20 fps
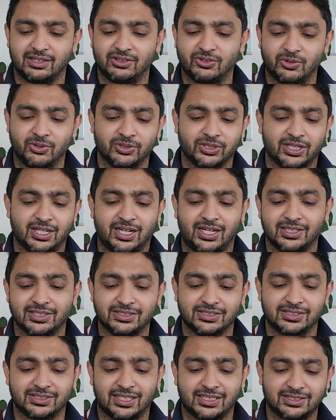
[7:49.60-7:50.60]
all the
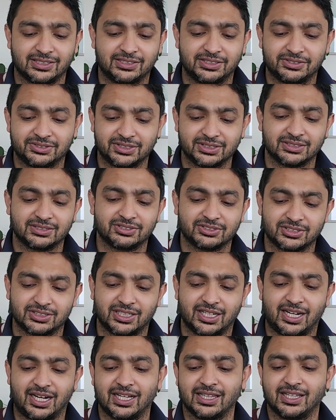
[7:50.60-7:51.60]
colors as a different sort
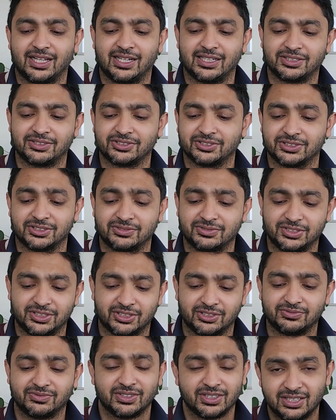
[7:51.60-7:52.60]
of highlight, so you
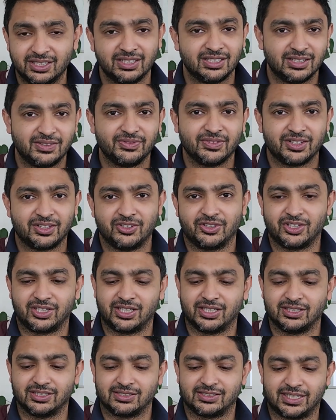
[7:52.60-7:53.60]
know, you could
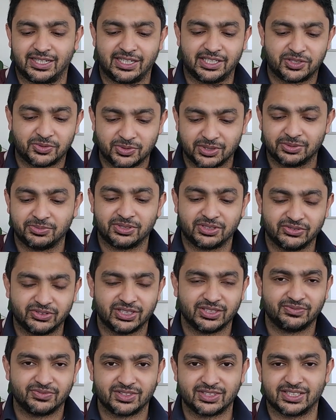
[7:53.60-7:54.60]
get the sage with a bit of
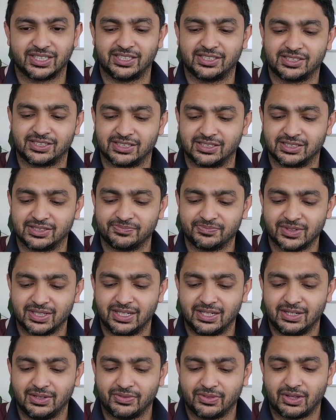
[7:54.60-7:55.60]
a sage tint.
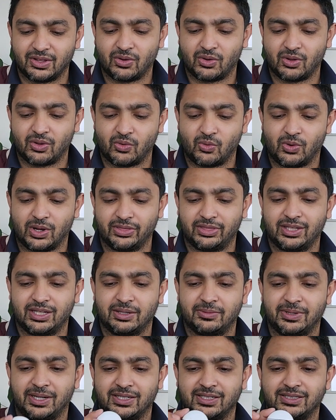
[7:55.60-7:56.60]
One
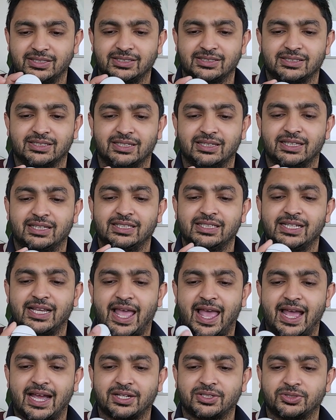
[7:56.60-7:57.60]
thing about it is the
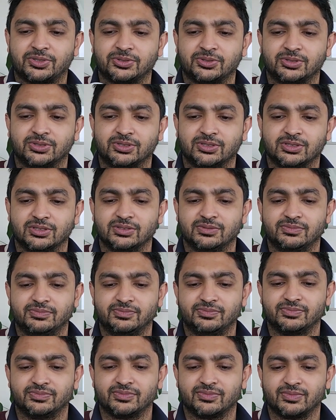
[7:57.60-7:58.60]
actual
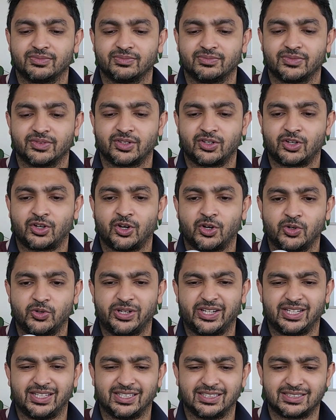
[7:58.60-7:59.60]

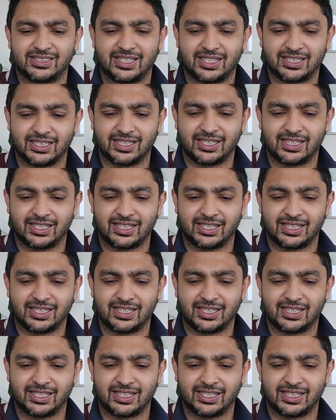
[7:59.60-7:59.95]
coating, it's kind